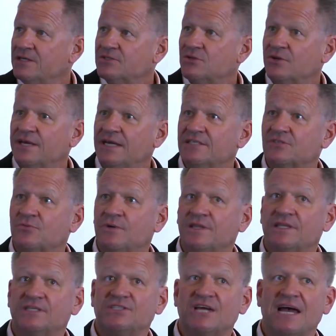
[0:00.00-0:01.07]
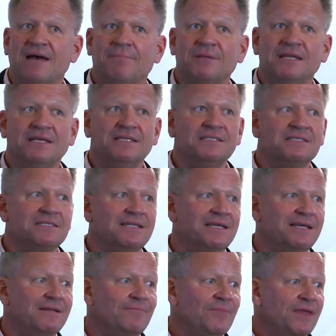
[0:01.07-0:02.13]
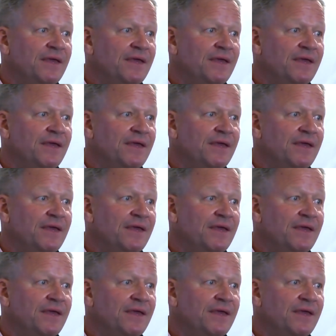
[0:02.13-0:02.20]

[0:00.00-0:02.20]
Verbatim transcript: So, guess what the Japanese did?